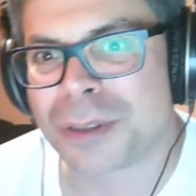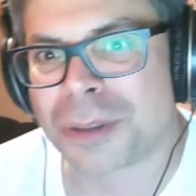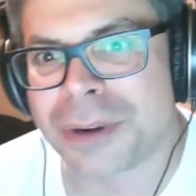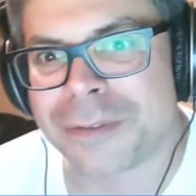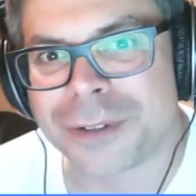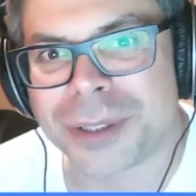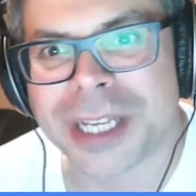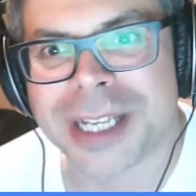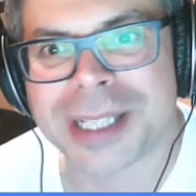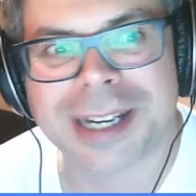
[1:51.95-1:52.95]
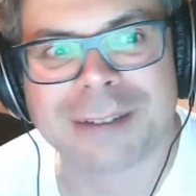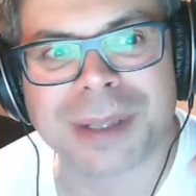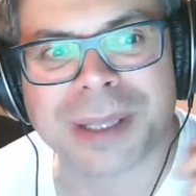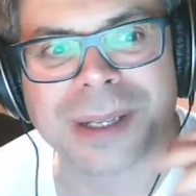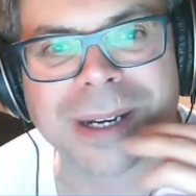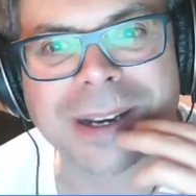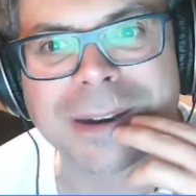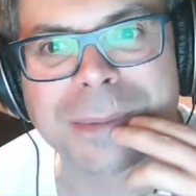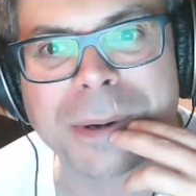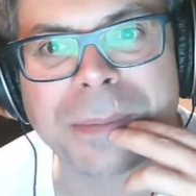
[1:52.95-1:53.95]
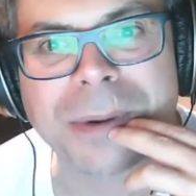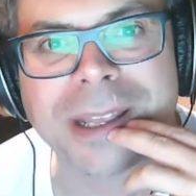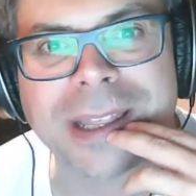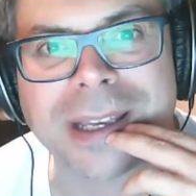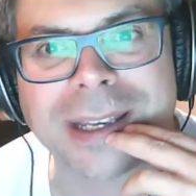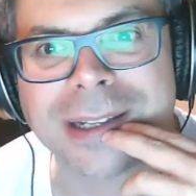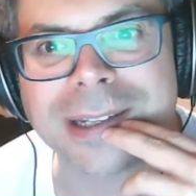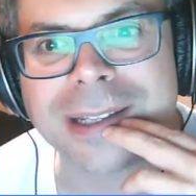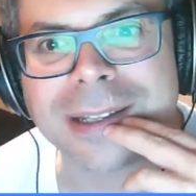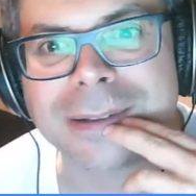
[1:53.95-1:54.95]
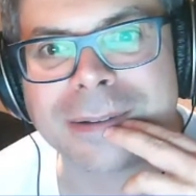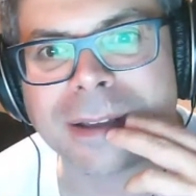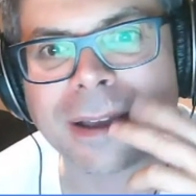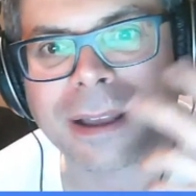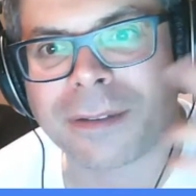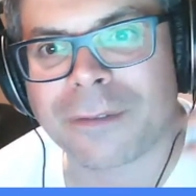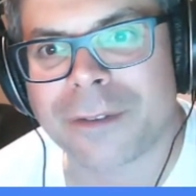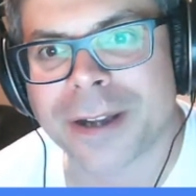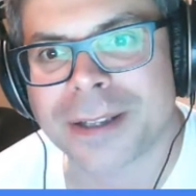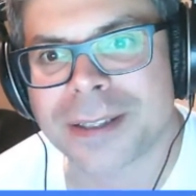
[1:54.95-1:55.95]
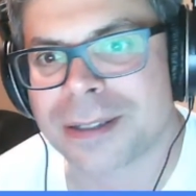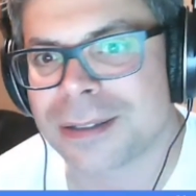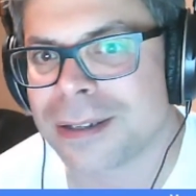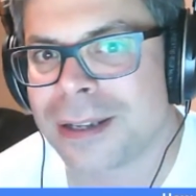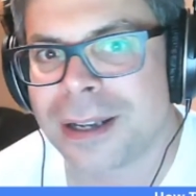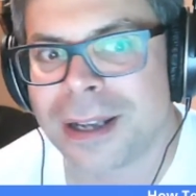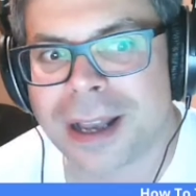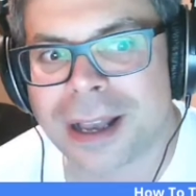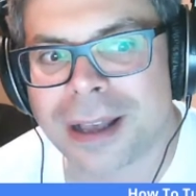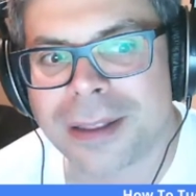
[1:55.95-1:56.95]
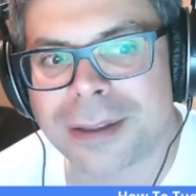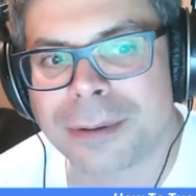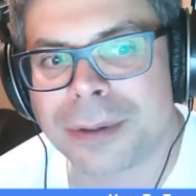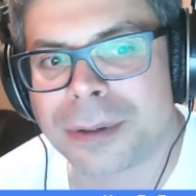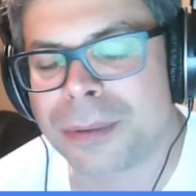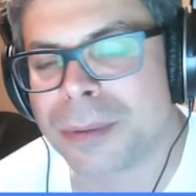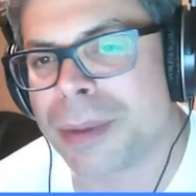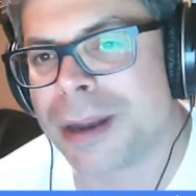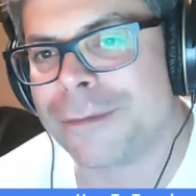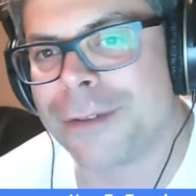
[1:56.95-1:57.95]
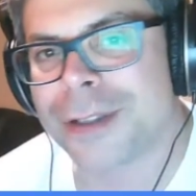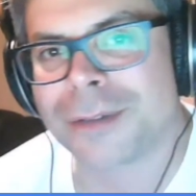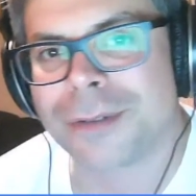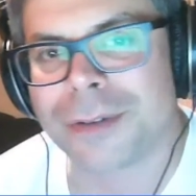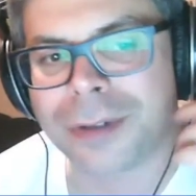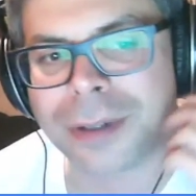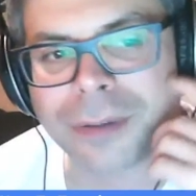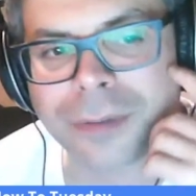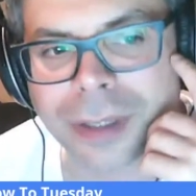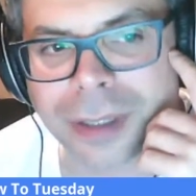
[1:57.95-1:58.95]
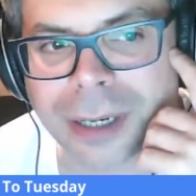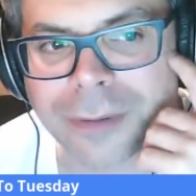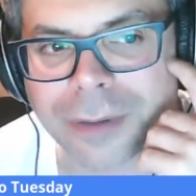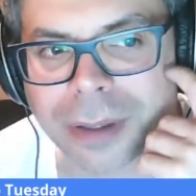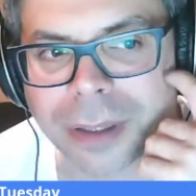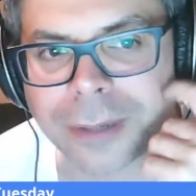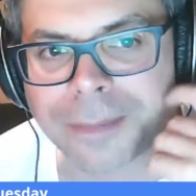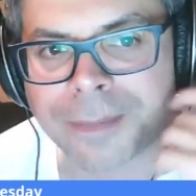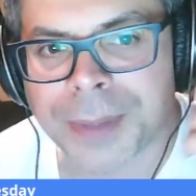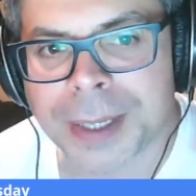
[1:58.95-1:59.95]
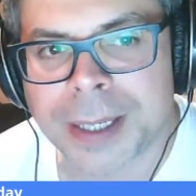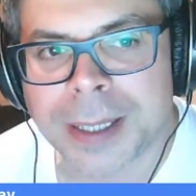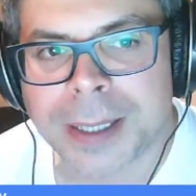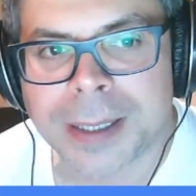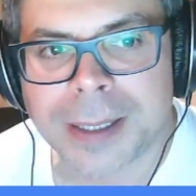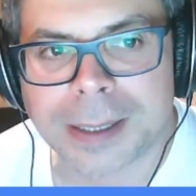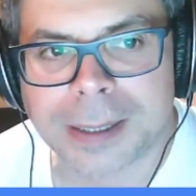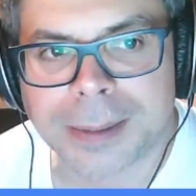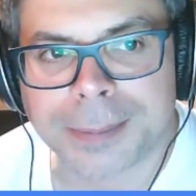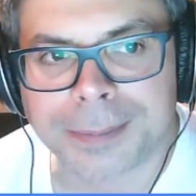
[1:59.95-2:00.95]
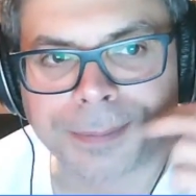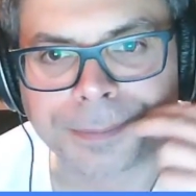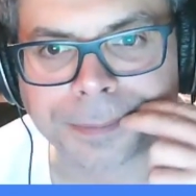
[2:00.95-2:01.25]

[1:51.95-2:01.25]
3 full days that I've been talking about breathing and the effects and the benefits of it and everything. Um,